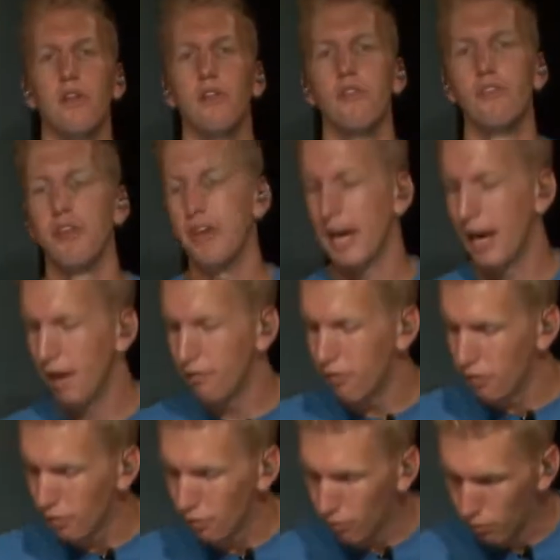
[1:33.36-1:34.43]
So you have
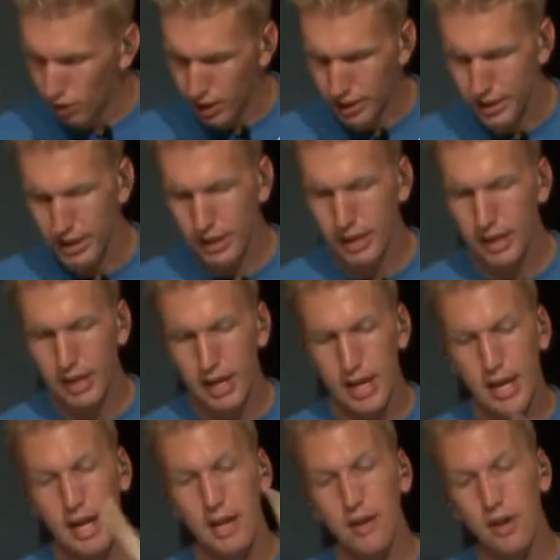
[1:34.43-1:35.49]
1 E
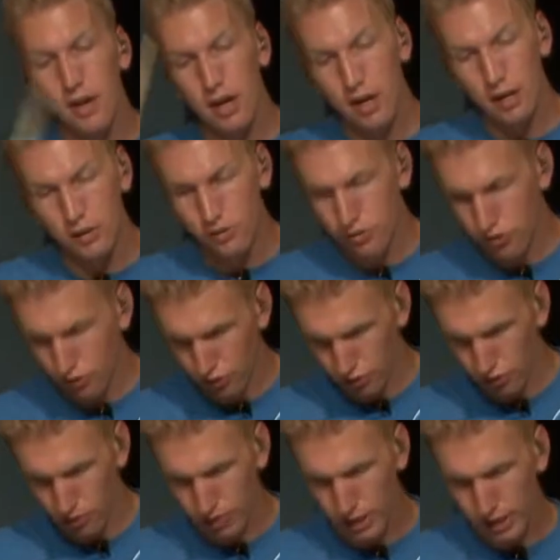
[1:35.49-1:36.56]
and a,
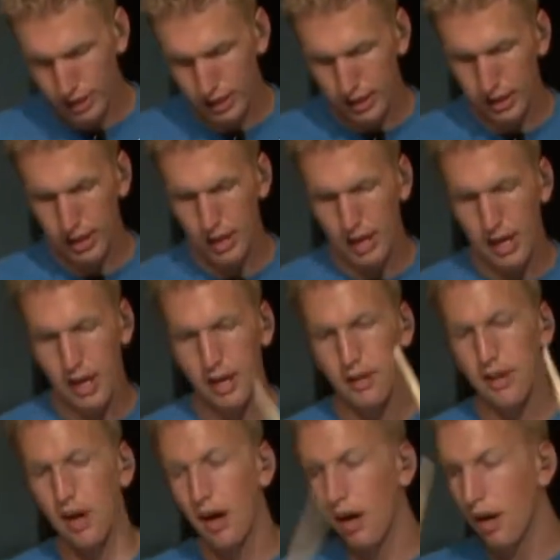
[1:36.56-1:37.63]
2 E
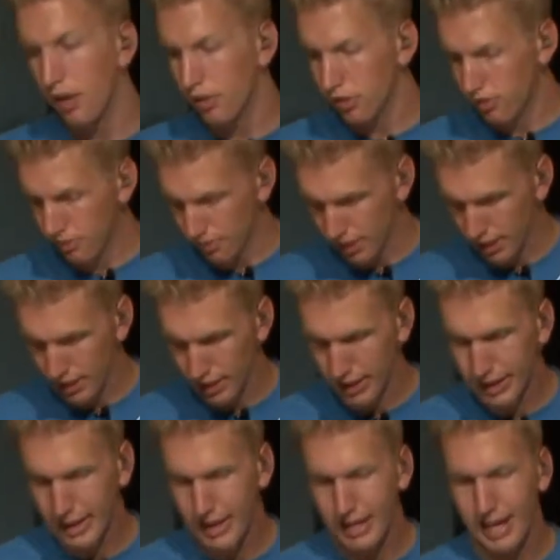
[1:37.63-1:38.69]
and a, 3
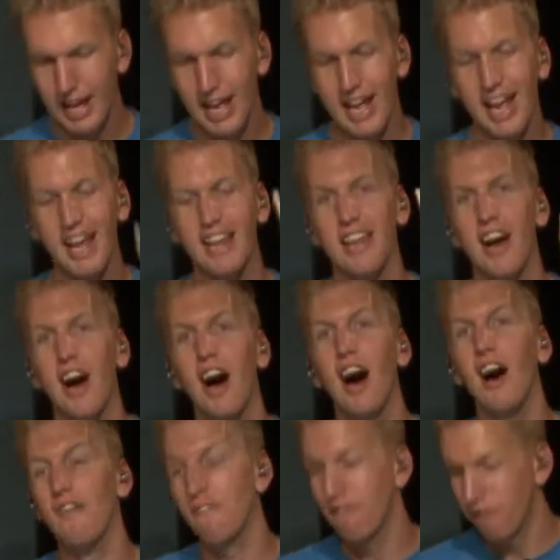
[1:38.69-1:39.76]
E and
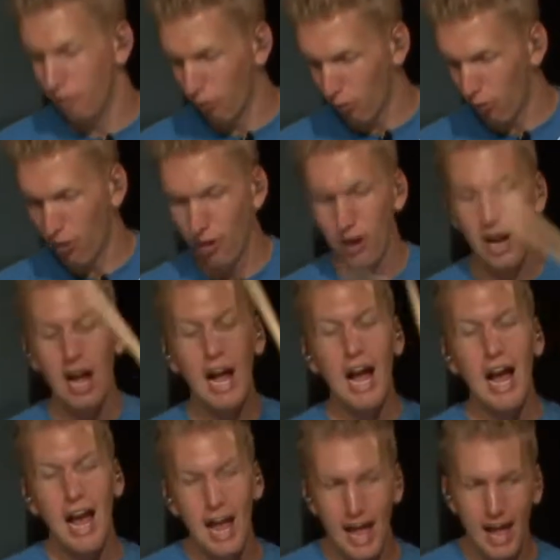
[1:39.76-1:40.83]
a, 4
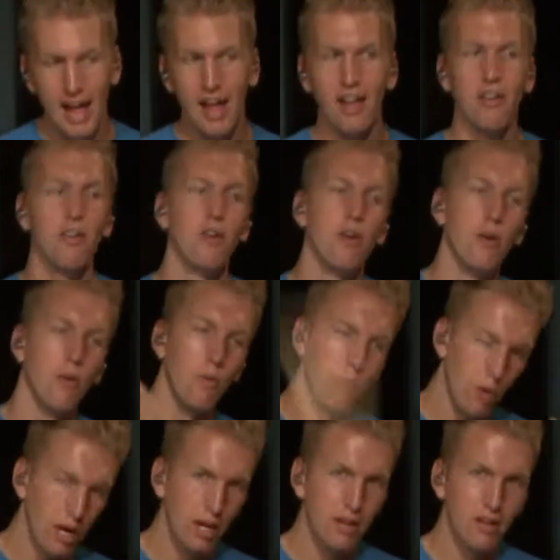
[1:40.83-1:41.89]
and
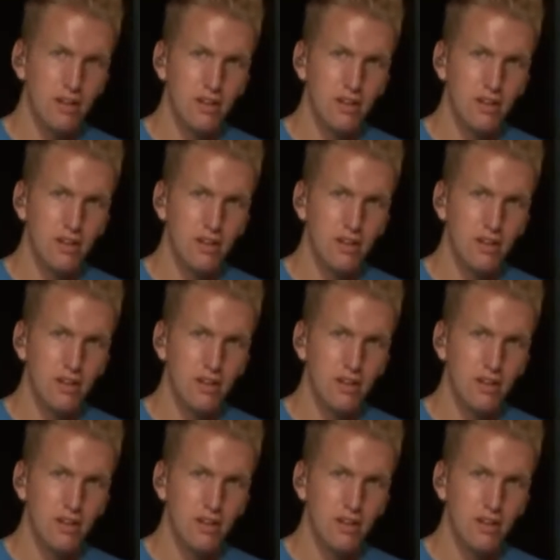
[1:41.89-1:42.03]
1.